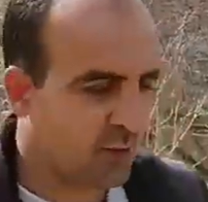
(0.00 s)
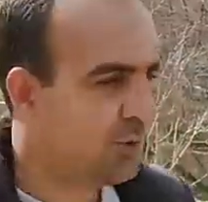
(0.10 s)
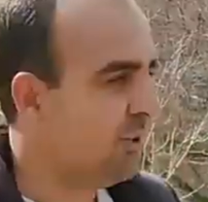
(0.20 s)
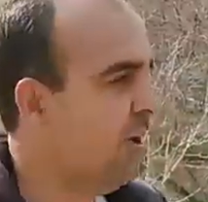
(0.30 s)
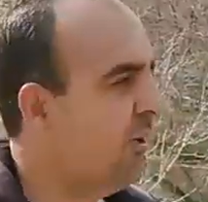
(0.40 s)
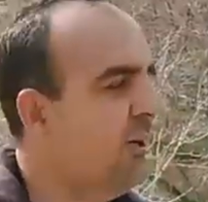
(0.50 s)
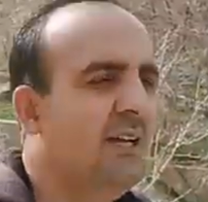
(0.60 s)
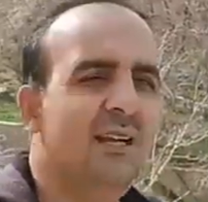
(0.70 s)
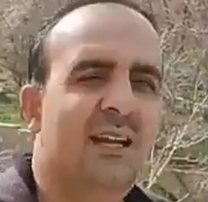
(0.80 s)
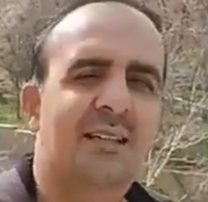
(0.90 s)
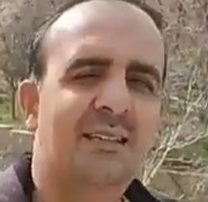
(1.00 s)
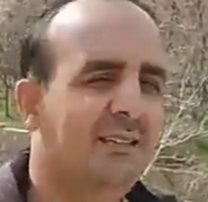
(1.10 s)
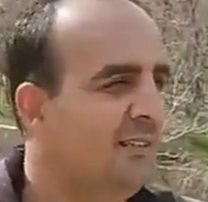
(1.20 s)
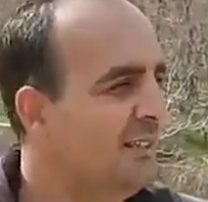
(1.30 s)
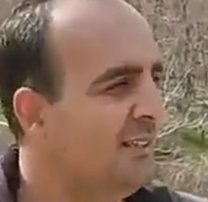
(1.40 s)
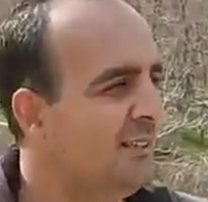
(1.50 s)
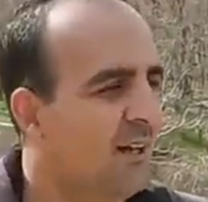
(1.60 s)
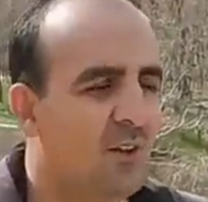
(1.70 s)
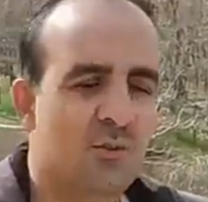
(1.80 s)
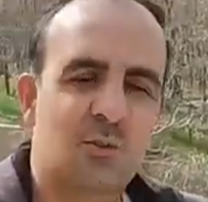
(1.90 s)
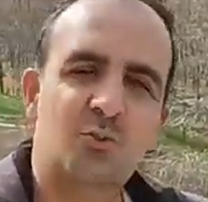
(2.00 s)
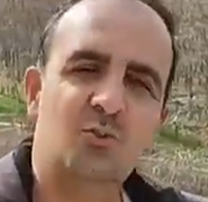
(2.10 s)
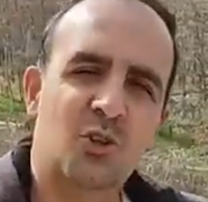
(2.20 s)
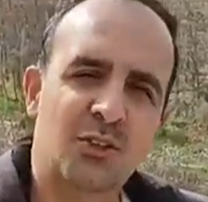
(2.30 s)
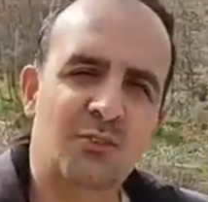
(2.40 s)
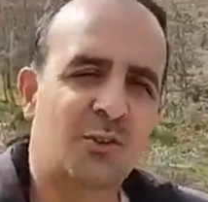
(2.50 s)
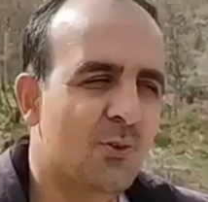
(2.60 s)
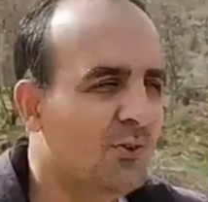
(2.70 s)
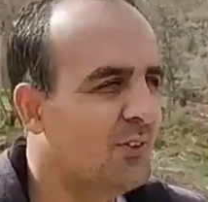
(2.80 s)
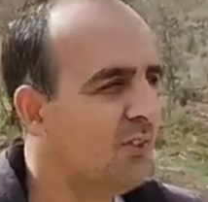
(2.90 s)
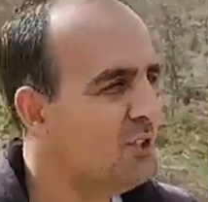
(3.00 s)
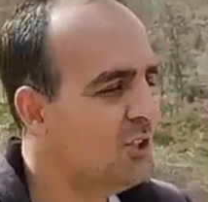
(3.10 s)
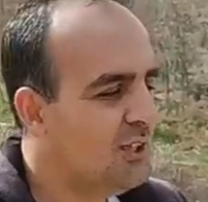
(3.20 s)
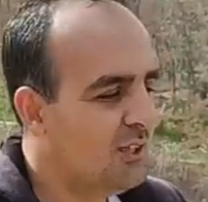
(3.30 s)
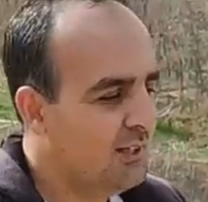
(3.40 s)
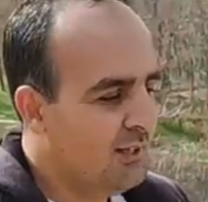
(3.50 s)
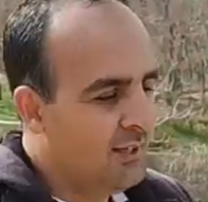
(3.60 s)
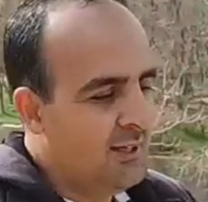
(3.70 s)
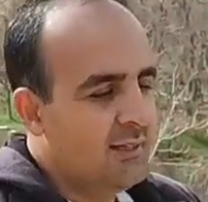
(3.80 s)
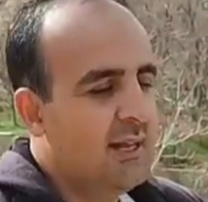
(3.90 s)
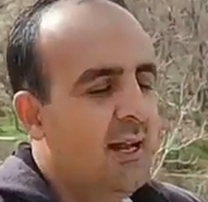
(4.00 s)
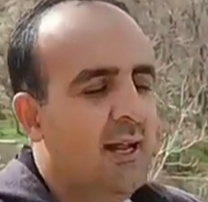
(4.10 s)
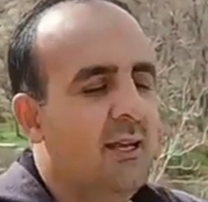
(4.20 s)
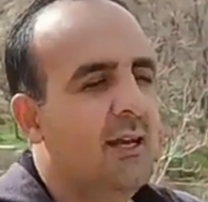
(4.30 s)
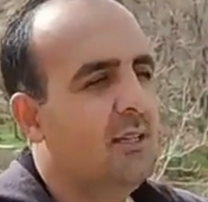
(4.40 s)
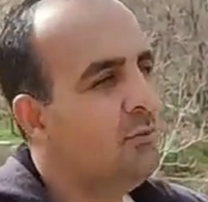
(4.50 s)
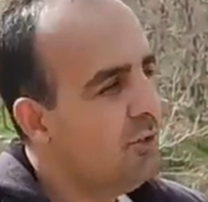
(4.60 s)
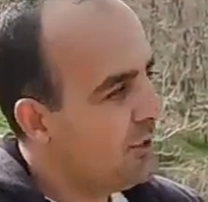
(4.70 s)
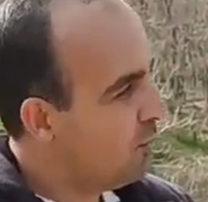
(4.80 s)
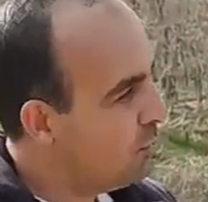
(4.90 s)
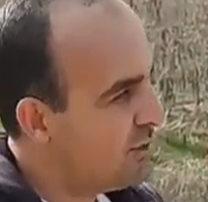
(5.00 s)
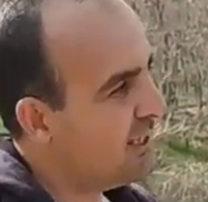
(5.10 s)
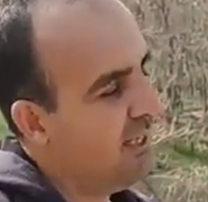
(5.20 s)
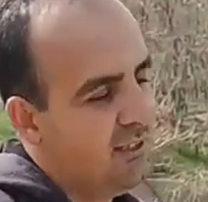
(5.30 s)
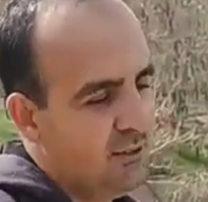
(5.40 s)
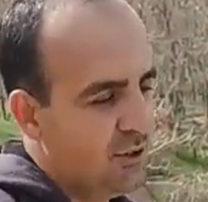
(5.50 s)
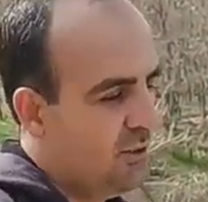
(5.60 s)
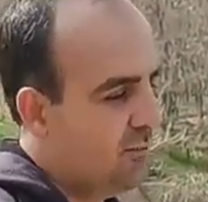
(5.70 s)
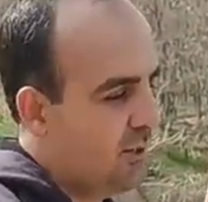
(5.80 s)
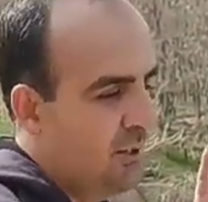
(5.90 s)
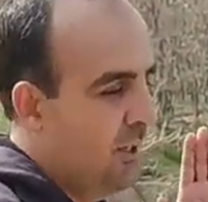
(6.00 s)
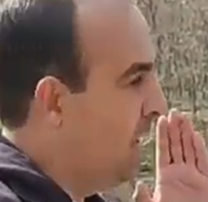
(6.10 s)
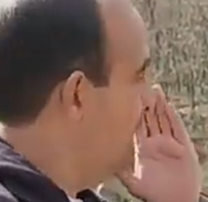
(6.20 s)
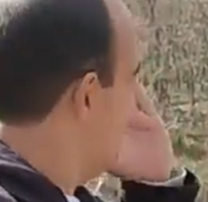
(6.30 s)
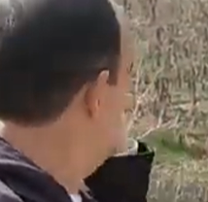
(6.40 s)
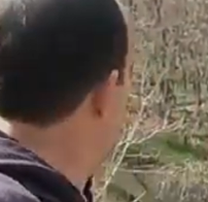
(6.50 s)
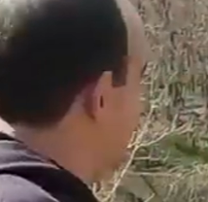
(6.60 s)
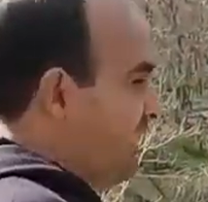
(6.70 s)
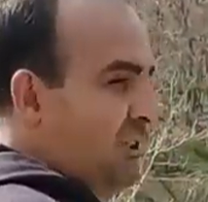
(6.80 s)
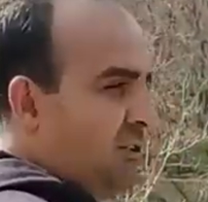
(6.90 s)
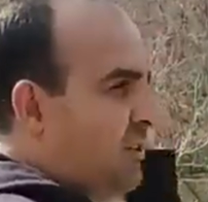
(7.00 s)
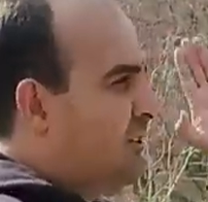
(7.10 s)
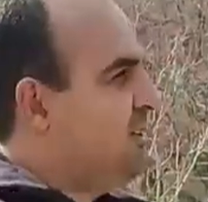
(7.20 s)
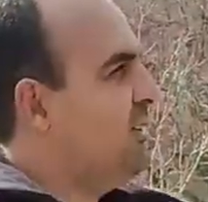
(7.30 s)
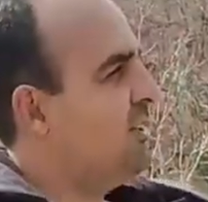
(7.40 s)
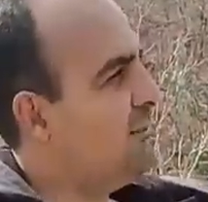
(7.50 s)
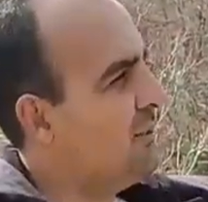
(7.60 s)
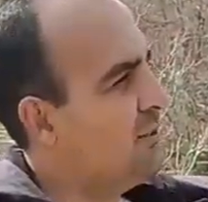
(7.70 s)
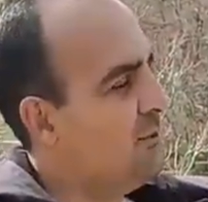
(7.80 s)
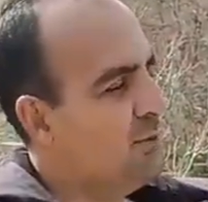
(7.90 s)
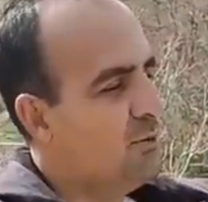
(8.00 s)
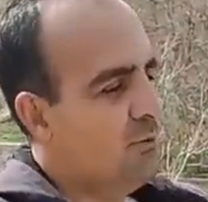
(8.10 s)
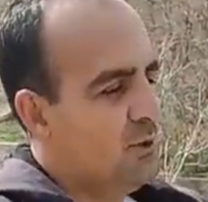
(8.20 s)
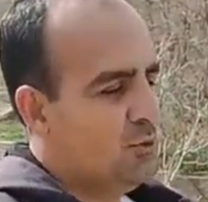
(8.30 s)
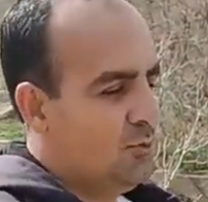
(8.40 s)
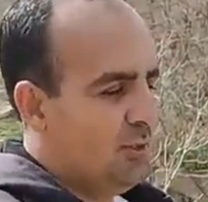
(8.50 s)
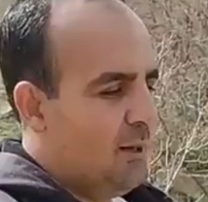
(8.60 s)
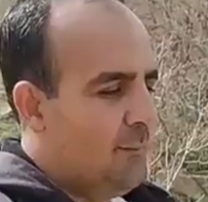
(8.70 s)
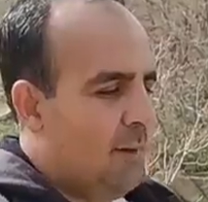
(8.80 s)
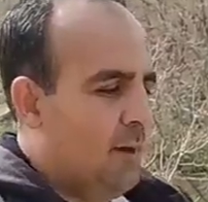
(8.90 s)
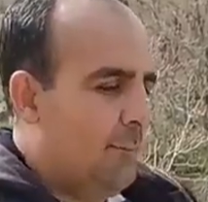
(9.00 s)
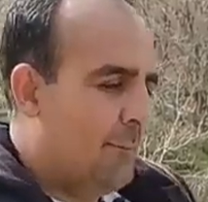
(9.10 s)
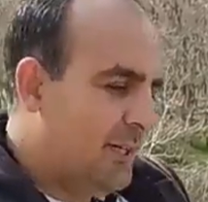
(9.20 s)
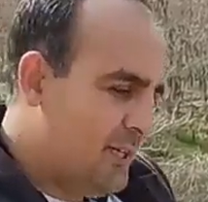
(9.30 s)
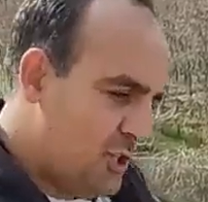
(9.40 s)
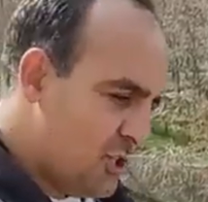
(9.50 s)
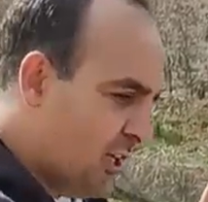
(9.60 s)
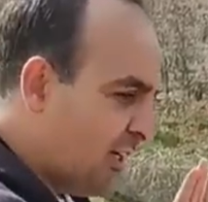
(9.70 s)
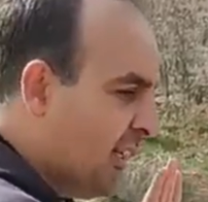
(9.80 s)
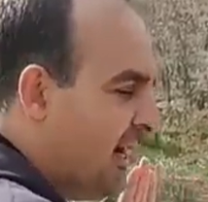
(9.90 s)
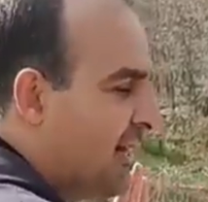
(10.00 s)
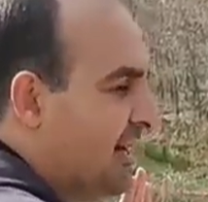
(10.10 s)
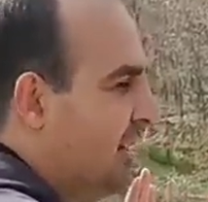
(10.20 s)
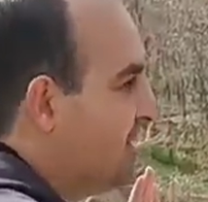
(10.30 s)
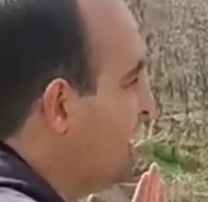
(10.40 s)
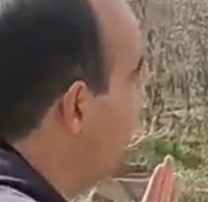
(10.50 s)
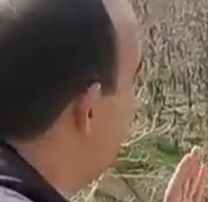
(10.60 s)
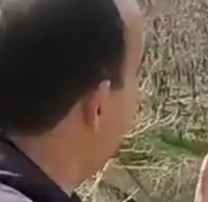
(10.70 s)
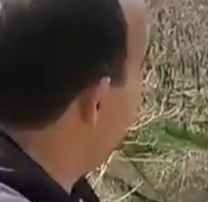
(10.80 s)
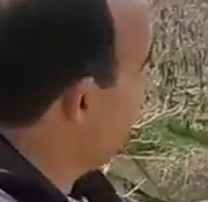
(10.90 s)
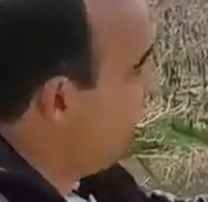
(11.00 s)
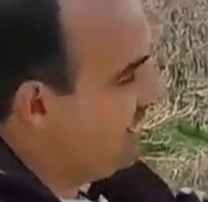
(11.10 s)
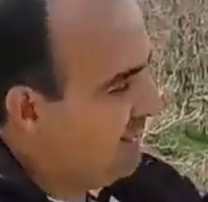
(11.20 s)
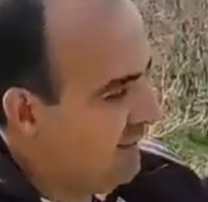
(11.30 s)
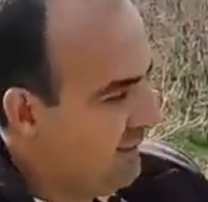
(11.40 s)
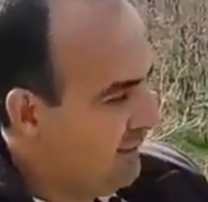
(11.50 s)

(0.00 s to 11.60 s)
why this alternation has occurred there? In fact, we had a fault that moved in this direction that I am showing you.